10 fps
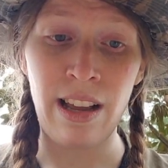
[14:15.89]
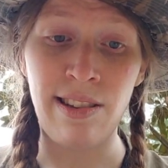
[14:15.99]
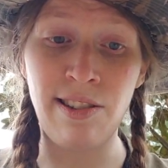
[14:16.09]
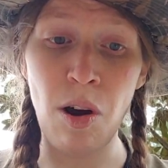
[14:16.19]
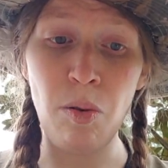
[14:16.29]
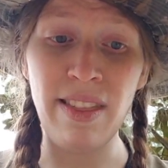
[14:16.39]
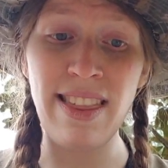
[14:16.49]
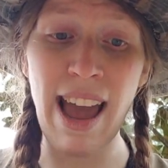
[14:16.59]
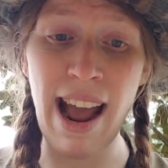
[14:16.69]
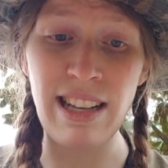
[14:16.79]
"So
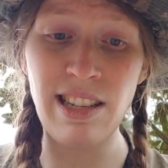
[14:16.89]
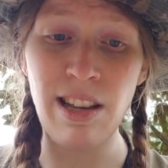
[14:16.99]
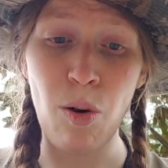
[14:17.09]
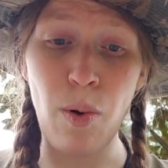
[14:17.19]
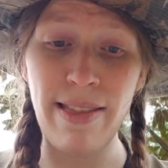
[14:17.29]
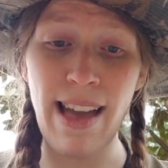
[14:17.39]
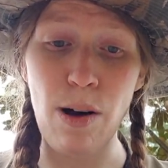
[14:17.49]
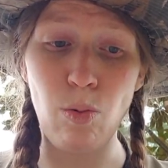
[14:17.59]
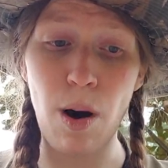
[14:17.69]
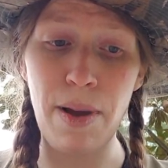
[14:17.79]
that's what
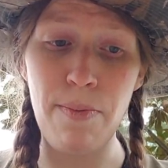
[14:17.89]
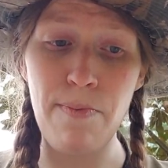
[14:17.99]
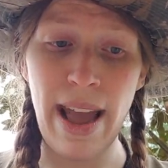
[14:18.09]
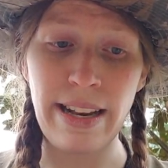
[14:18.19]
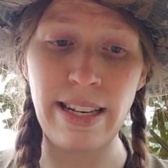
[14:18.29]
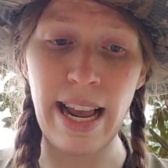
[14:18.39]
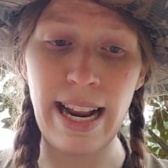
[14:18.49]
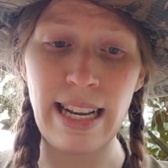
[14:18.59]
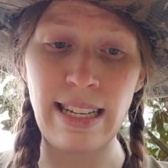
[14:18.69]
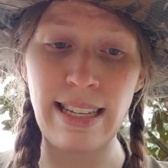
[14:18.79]
that woman meant,"
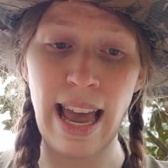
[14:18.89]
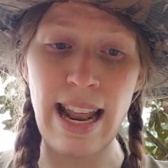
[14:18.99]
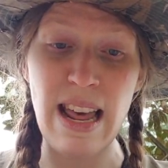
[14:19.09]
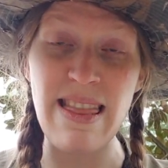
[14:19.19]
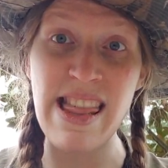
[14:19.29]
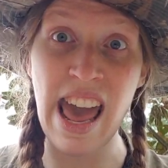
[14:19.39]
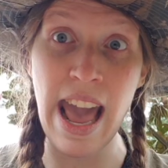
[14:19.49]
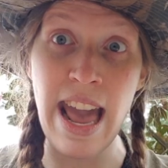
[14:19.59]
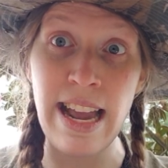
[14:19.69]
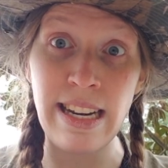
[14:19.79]
Annie said. "The
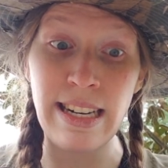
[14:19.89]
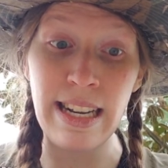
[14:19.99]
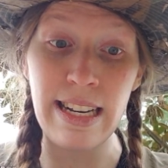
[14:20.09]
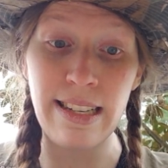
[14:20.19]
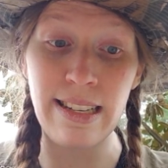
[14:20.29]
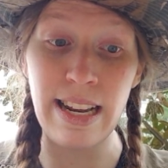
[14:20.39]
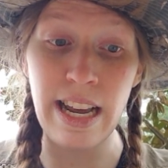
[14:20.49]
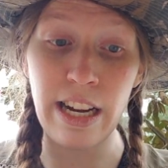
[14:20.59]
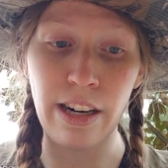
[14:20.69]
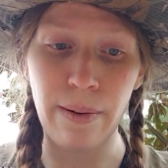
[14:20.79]
end is
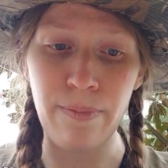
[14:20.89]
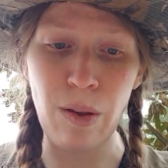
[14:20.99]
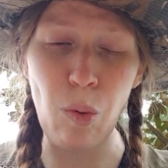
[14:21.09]
near."